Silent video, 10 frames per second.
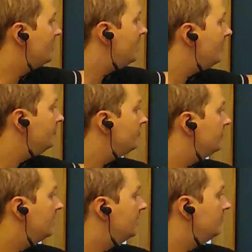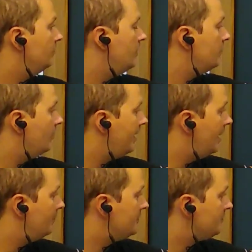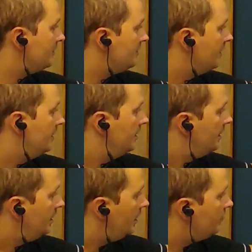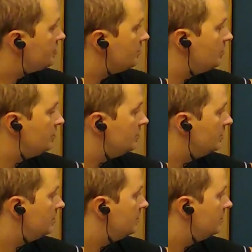with f, then with what happens with f sub n.